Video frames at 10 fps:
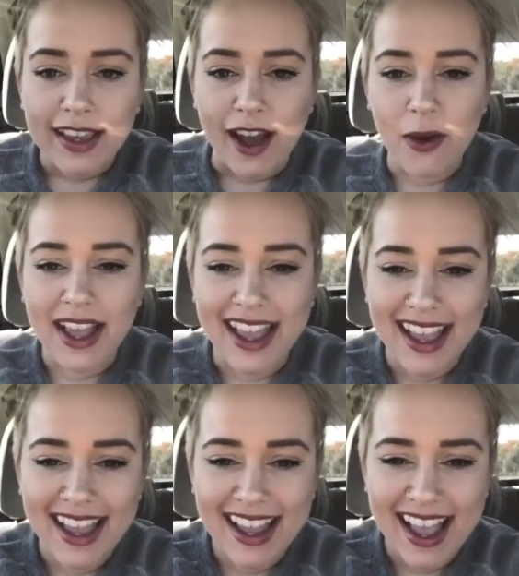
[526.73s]
Oh,
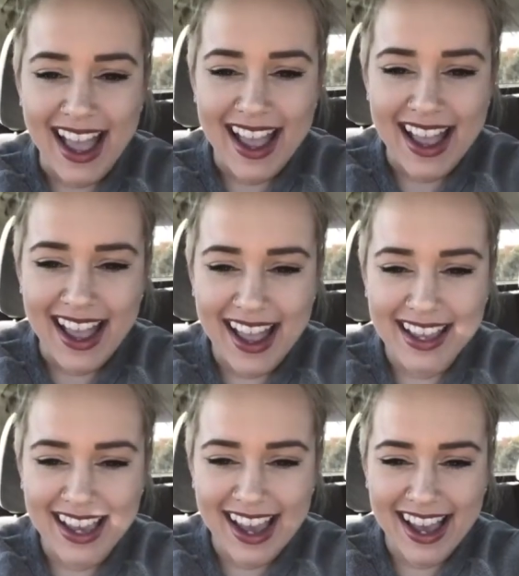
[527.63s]

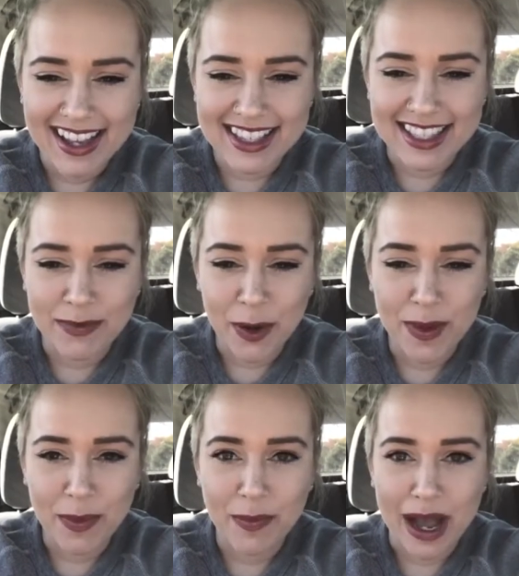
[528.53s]
hey, guys. I see more
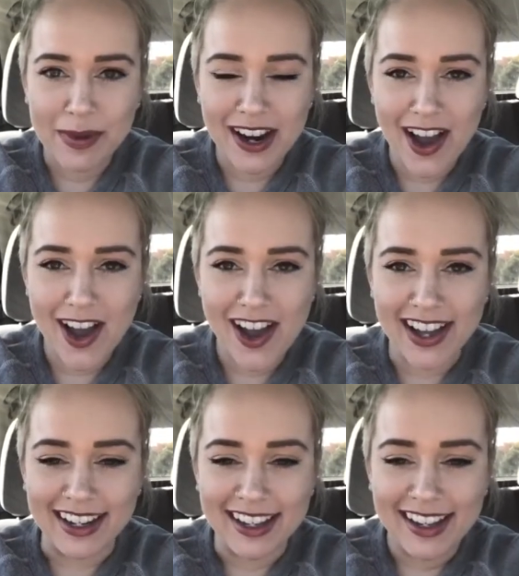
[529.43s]
people popping
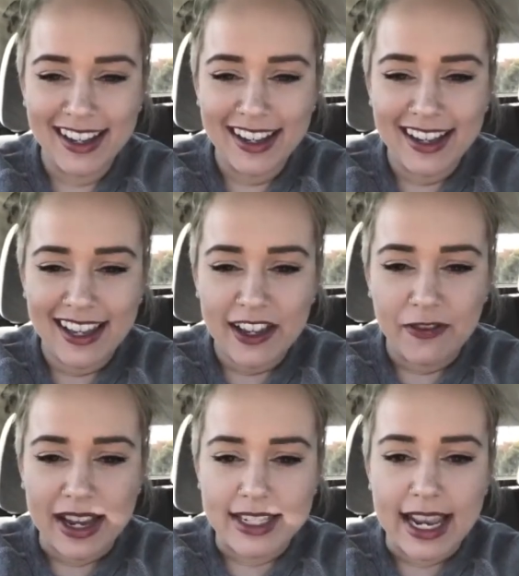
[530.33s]
on.
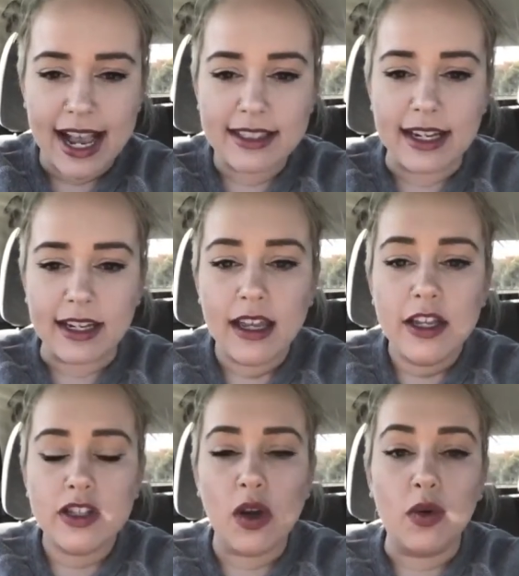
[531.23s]
Fantastic.
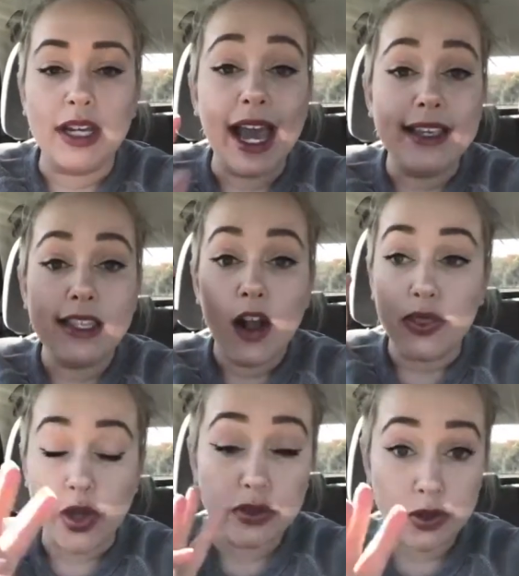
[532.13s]
So, guys,
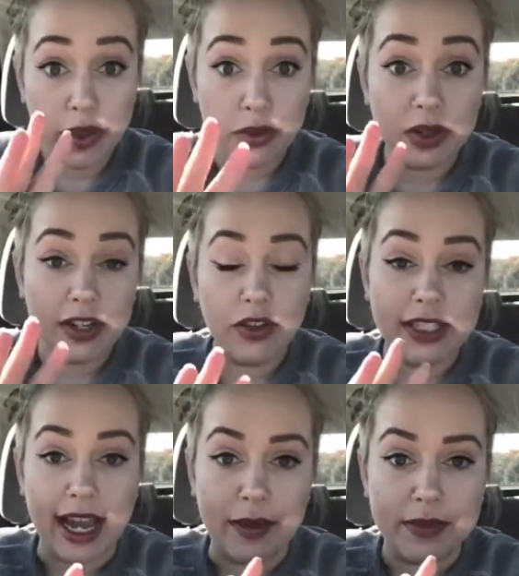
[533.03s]
those are the 3 different
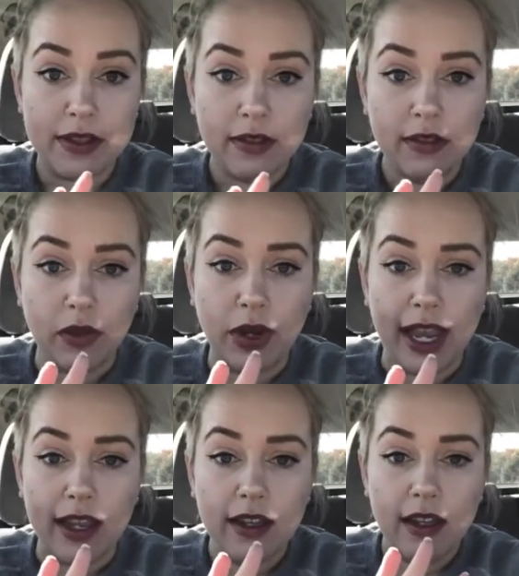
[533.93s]
types,
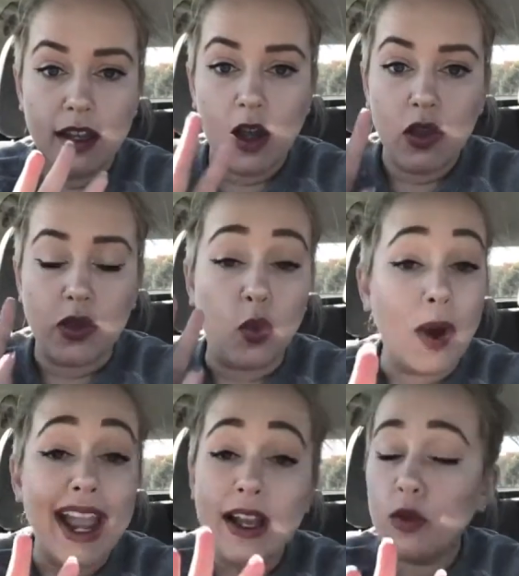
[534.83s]
okay?
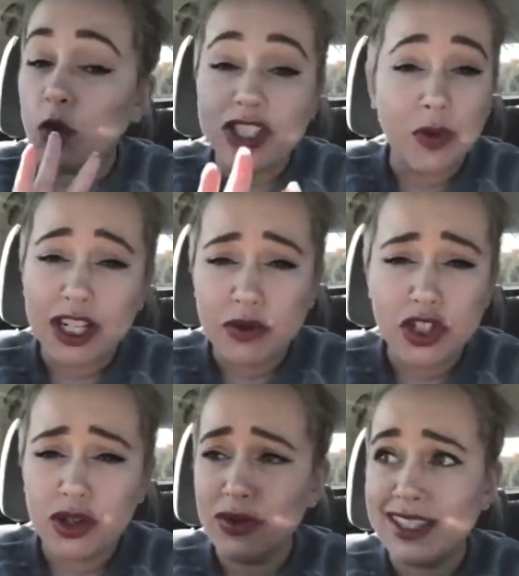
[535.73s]
Which one you
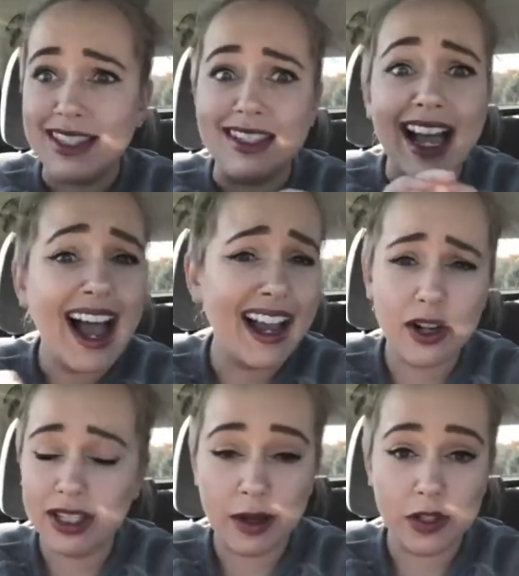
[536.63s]
choose is
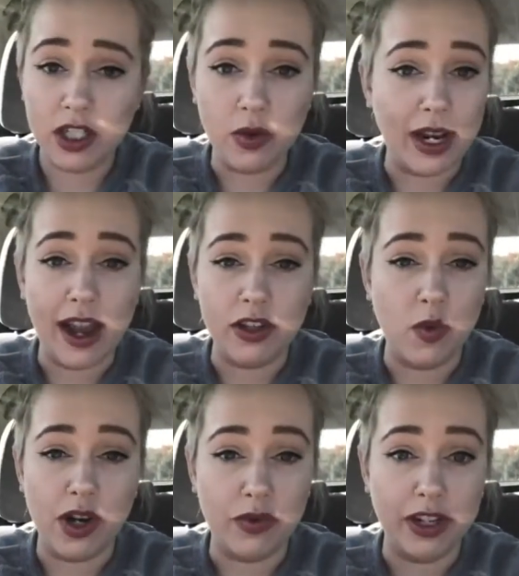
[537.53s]
entirely up to you and how you
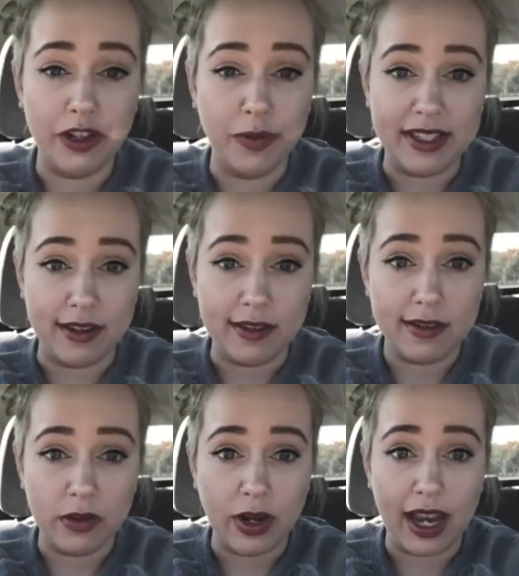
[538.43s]
want to run your
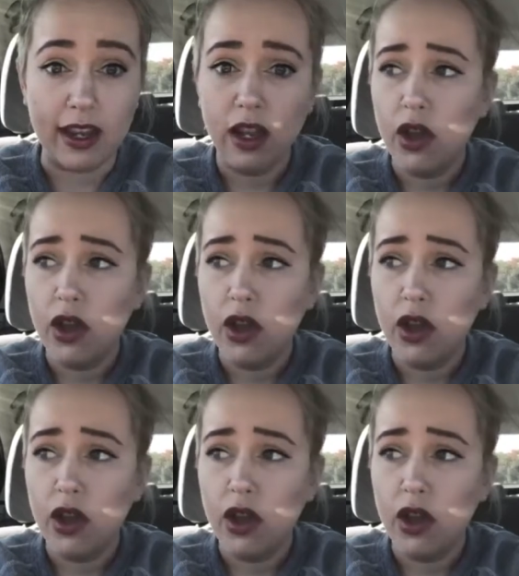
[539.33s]
business, okay?